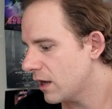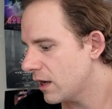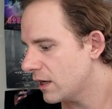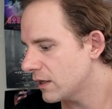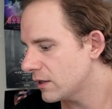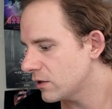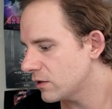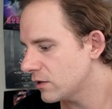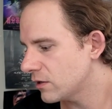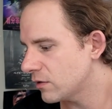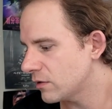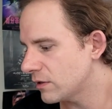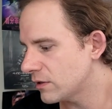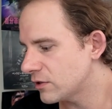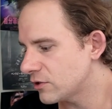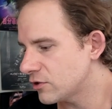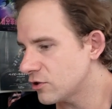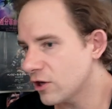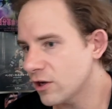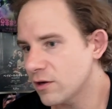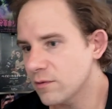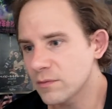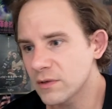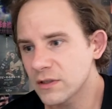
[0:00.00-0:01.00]
I don't know. In
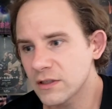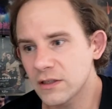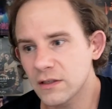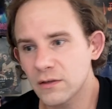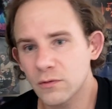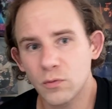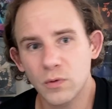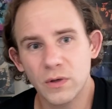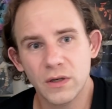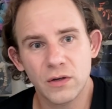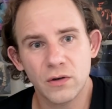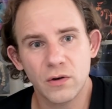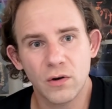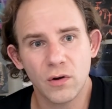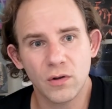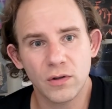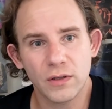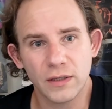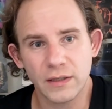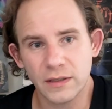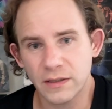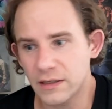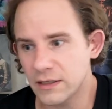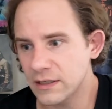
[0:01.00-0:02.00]
Germany, we
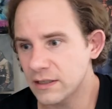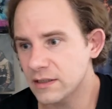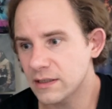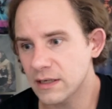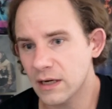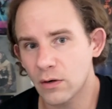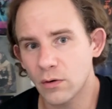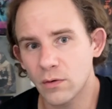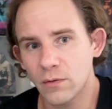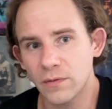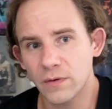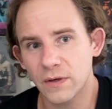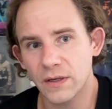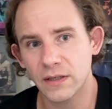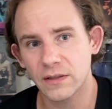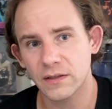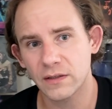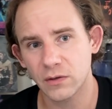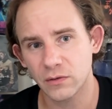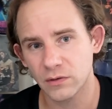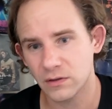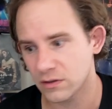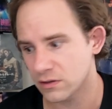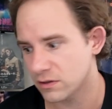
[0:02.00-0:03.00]
called it Nicht auflegen,
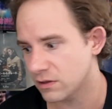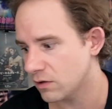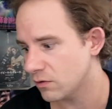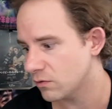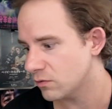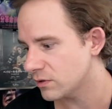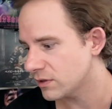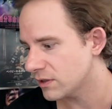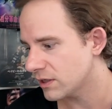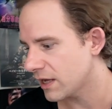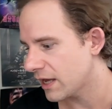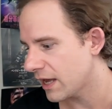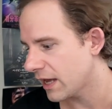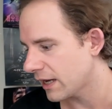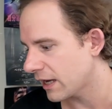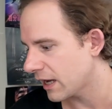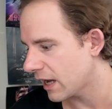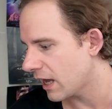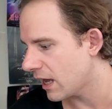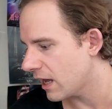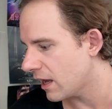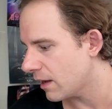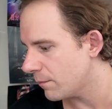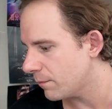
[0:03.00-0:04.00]
so don't hang
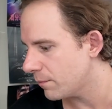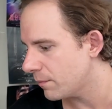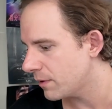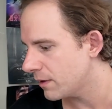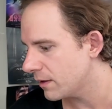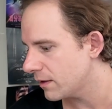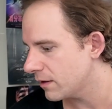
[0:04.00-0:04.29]
up.